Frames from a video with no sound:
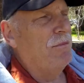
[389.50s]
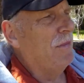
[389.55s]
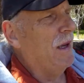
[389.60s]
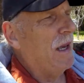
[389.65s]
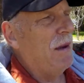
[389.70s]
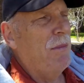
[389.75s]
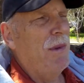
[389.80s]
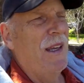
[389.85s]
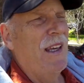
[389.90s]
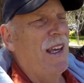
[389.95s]

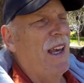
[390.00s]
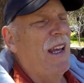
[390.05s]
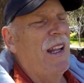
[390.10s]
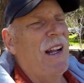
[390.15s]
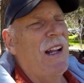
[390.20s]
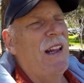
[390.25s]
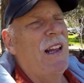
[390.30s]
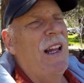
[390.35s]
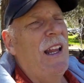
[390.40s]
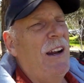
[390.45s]
maybe get
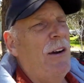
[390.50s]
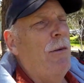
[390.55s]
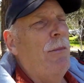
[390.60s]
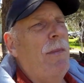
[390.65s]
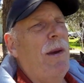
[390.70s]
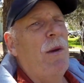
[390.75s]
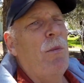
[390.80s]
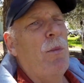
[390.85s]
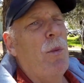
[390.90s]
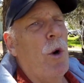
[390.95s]
a little
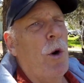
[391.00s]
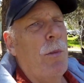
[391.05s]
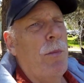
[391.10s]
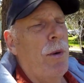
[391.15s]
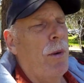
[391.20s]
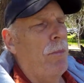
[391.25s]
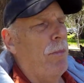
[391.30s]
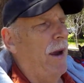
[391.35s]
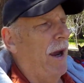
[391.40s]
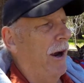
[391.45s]
bit more
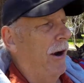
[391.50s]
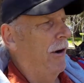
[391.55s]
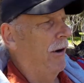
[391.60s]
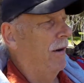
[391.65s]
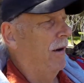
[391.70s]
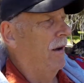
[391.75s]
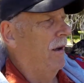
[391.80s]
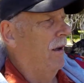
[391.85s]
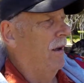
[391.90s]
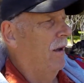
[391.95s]

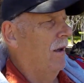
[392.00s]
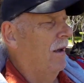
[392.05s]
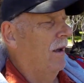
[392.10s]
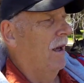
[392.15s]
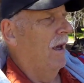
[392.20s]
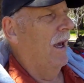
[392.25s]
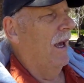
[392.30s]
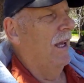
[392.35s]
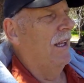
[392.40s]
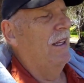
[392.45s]
prepared.
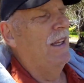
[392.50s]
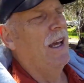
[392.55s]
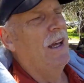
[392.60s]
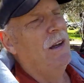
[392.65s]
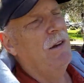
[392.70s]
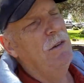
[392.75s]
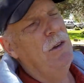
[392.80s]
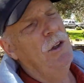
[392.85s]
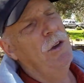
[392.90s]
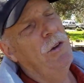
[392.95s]
And
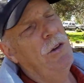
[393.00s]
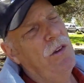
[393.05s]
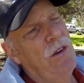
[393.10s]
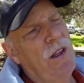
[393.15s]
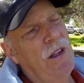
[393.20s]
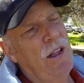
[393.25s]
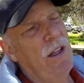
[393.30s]
yet you'll see